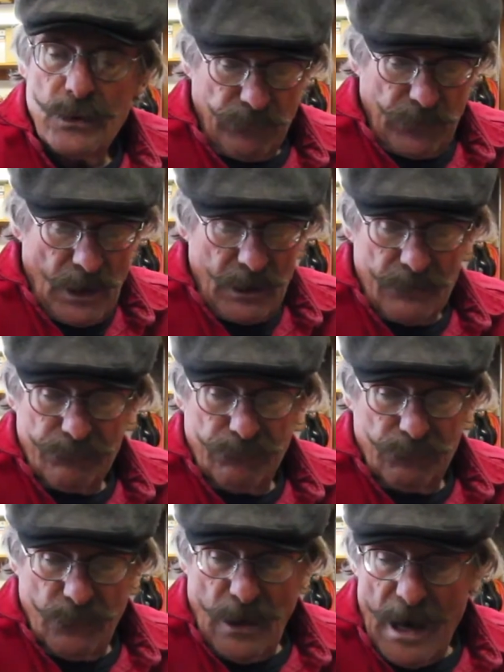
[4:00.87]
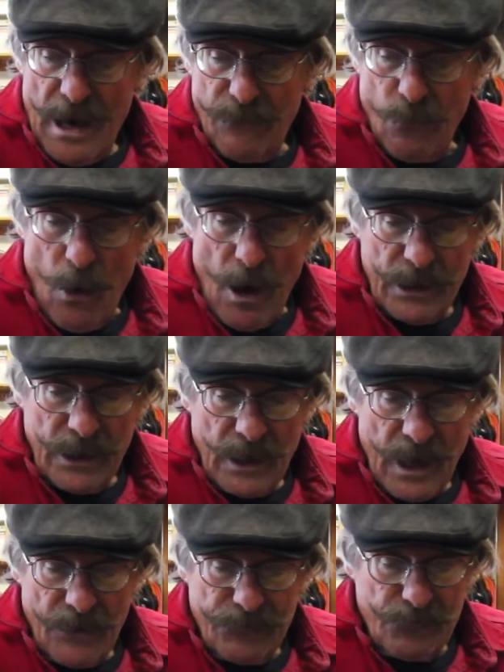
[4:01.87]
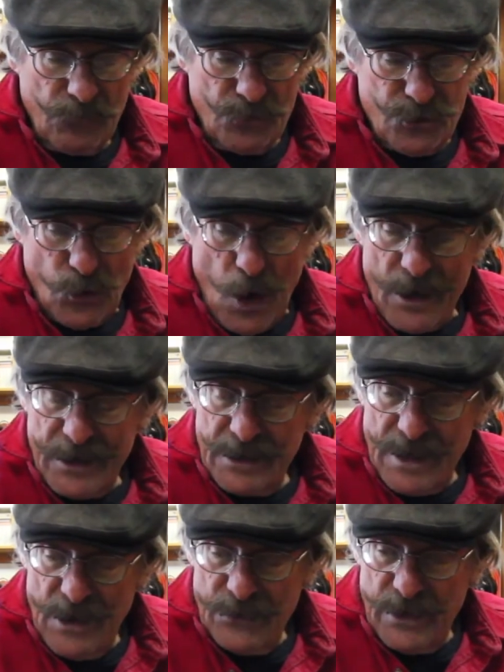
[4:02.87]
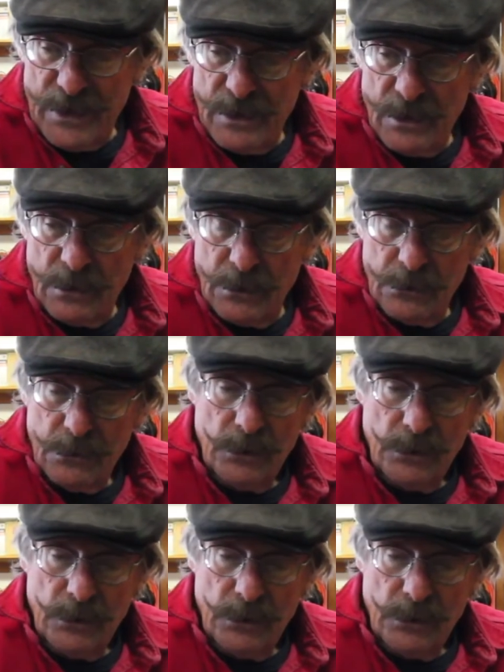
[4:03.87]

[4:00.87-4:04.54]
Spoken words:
kind of half walking, half trotting down the hill.